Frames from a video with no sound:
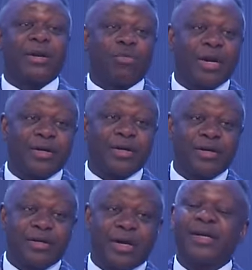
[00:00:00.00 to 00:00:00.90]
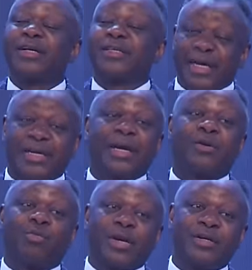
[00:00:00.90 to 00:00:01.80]
one. And the second
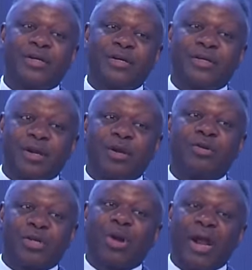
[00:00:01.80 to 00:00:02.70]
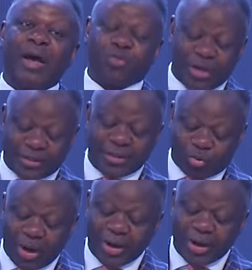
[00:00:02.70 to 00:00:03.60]
one, they will have to listen
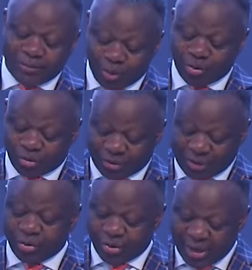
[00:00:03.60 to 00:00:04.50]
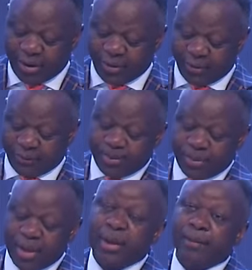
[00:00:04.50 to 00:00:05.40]
to what I'm going to tell you now.
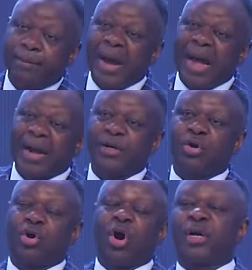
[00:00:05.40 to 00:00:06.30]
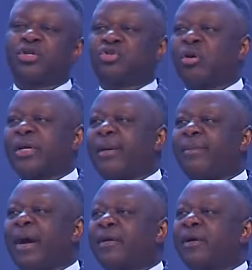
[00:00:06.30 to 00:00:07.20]
But God is talking
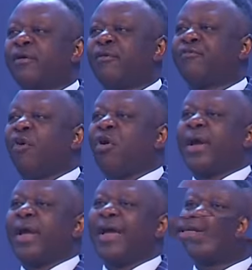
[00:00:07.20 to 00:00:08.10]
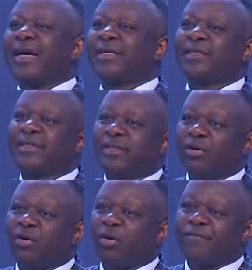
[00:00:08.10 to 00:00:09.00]
about four agents
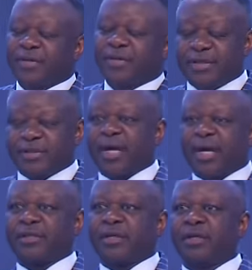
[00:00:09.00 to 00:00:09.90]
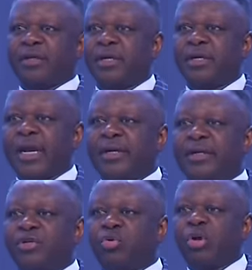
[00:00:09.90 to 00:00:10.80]
of destruction that
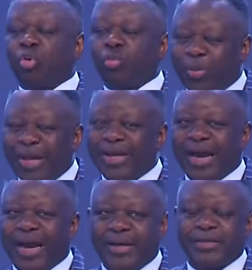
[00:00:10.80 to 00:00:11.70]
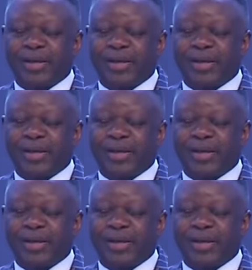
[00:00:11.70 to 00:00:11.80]
he's going to bring against the